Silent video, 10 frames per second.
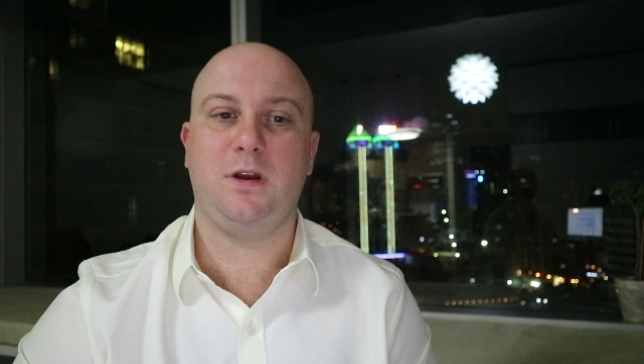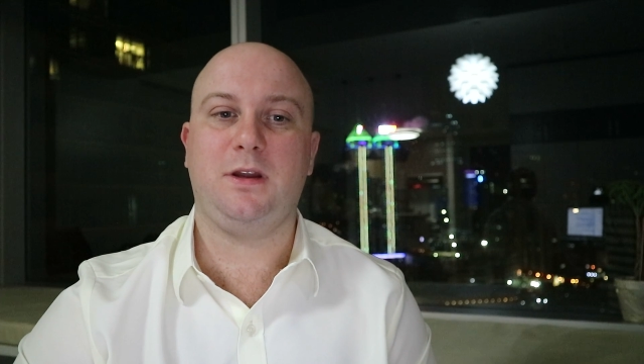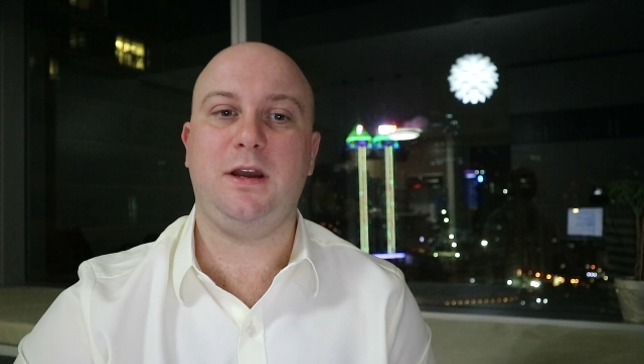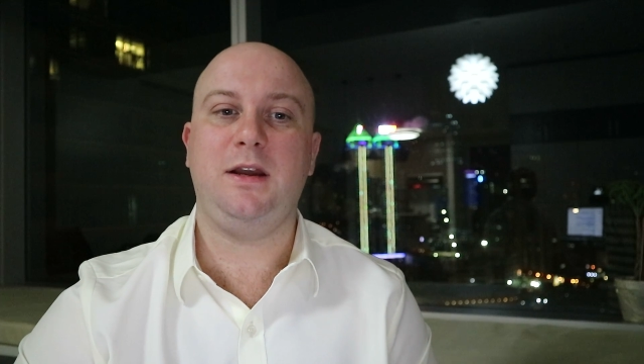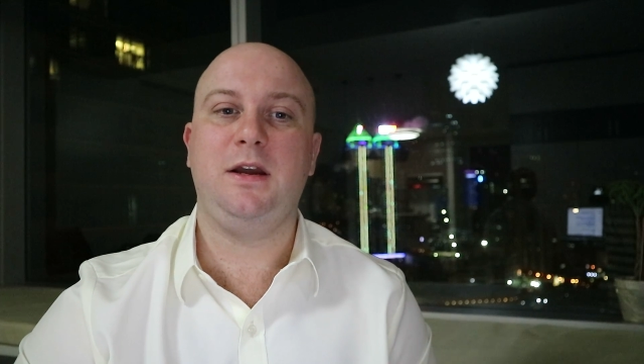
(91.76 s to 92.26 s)

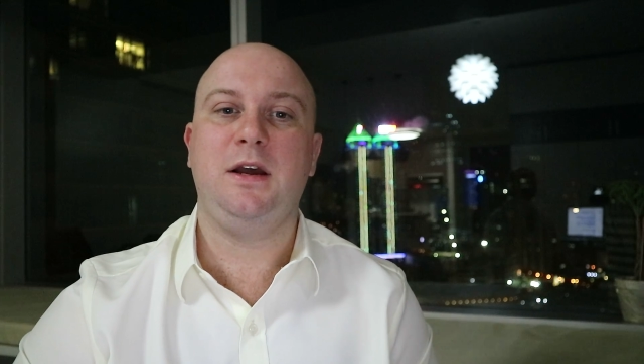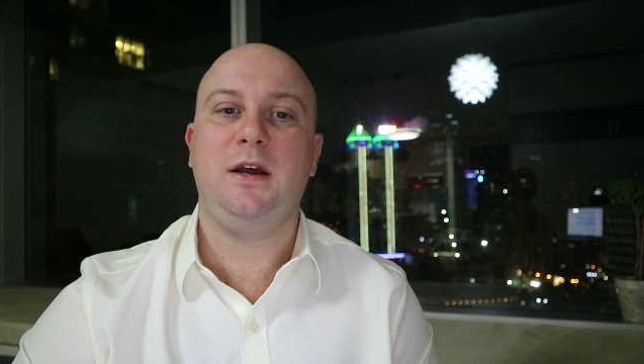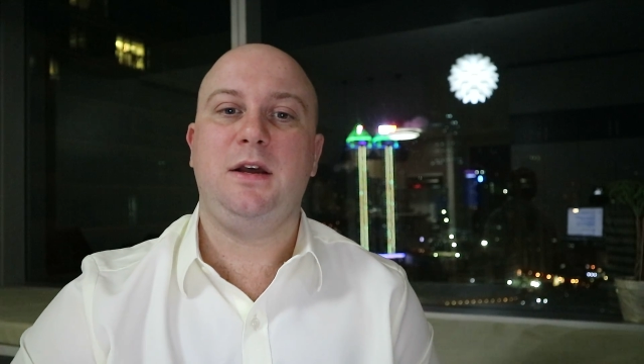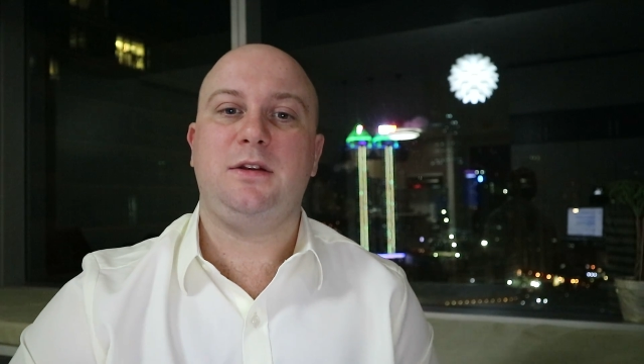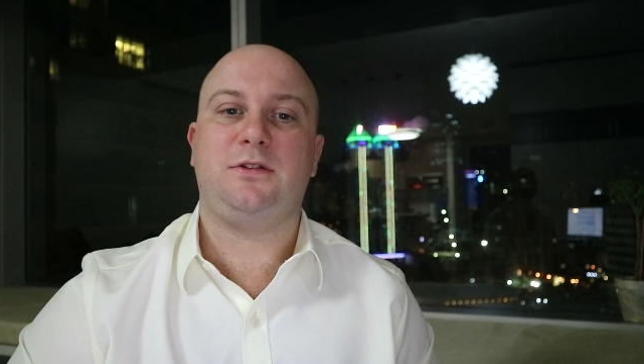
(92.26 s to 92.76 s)
Okay,
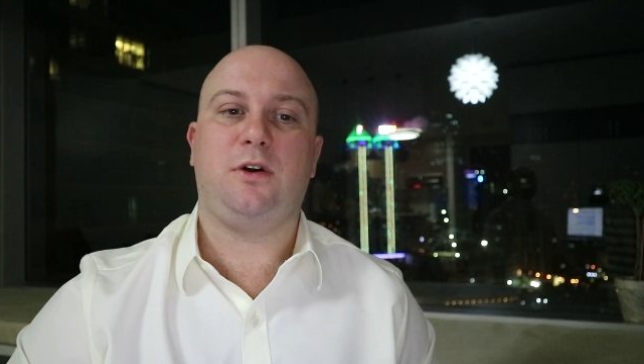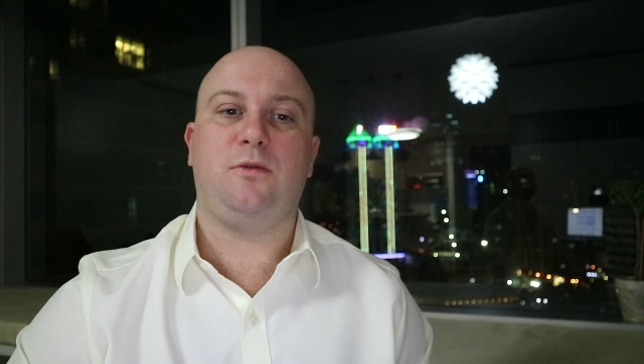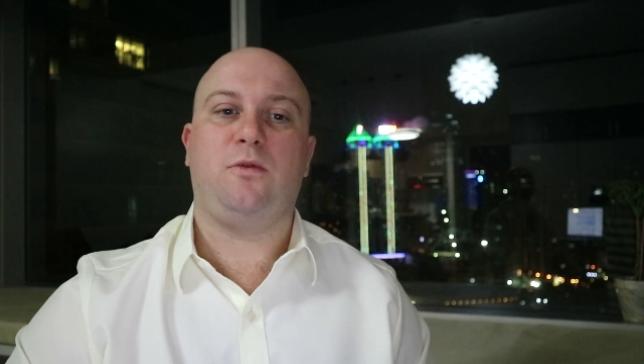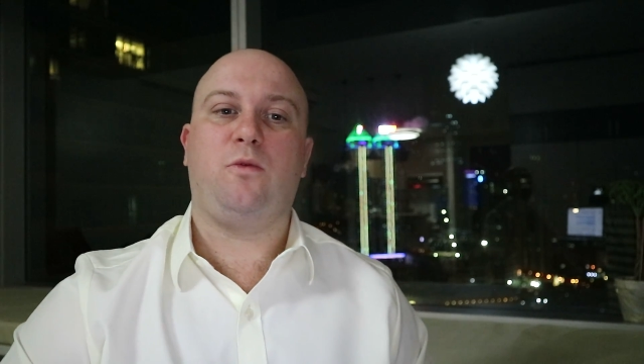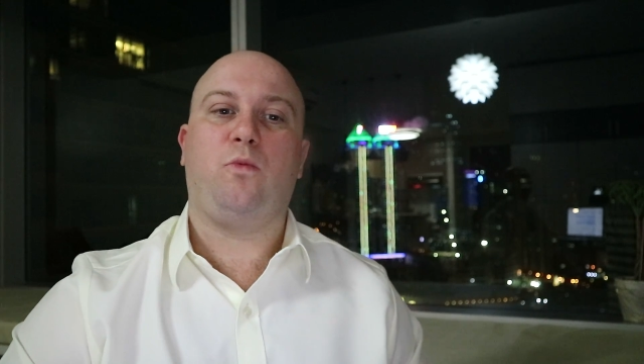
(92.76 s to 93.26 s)

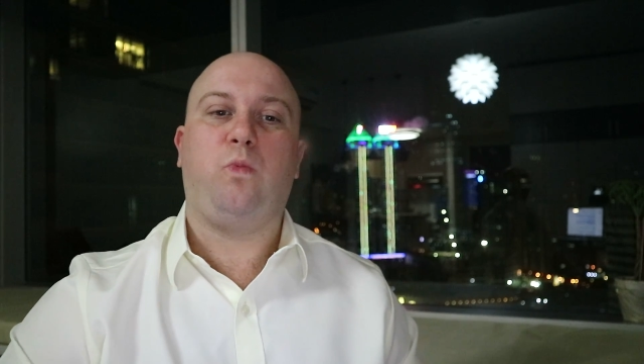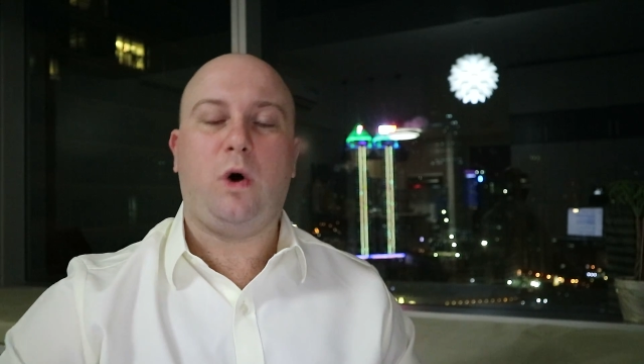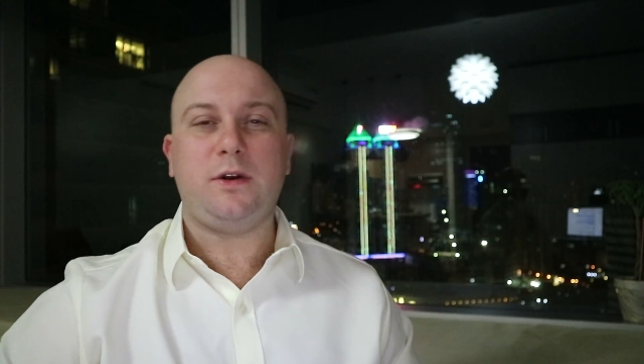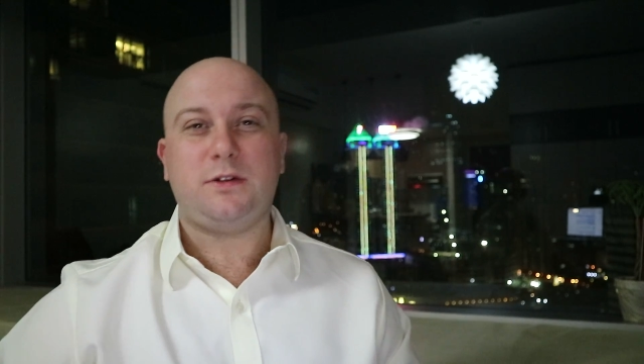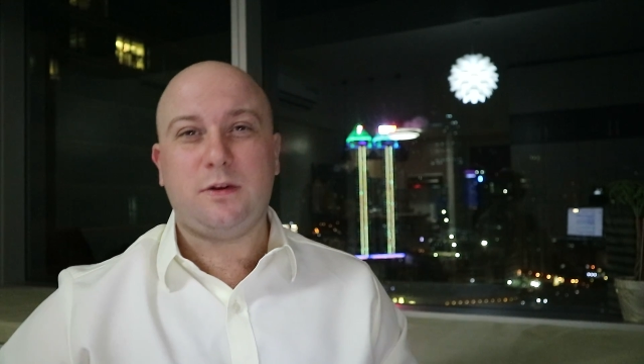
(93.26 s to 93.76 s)
so
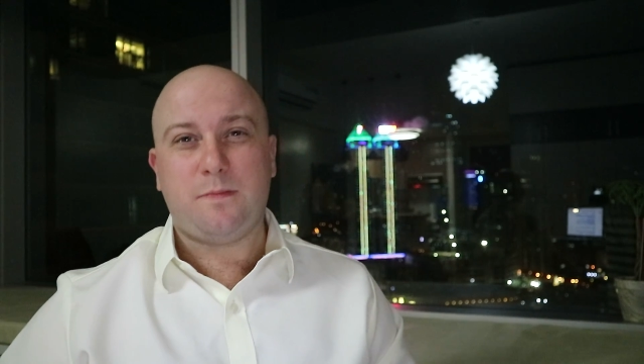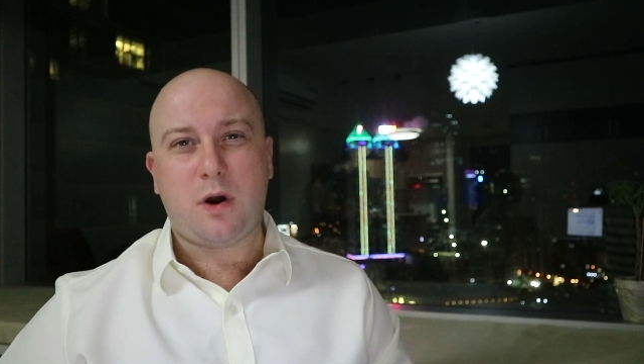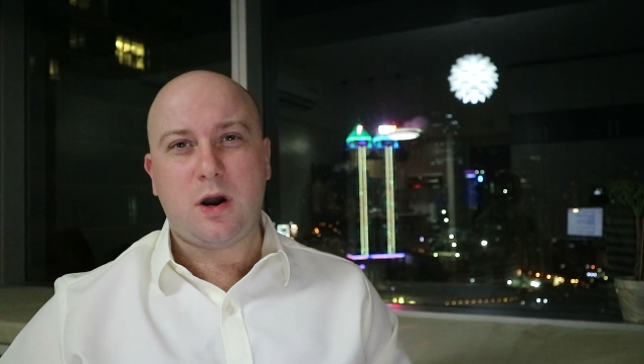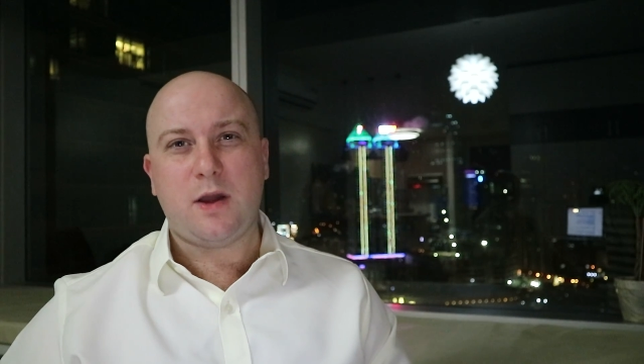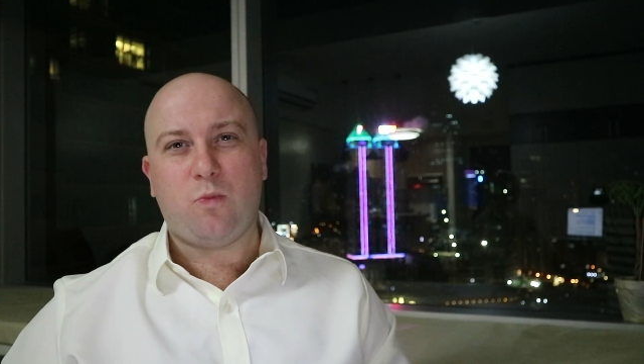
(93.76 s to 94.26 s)
what to
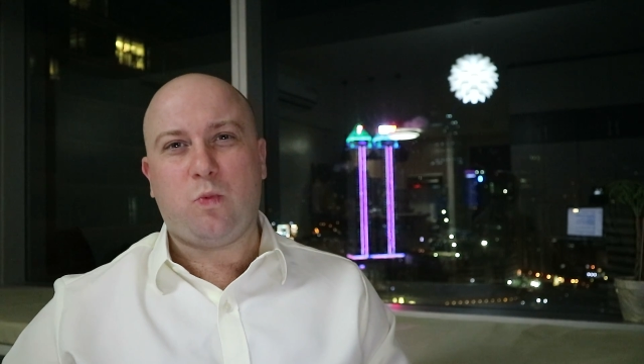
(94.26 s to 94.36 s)
buy?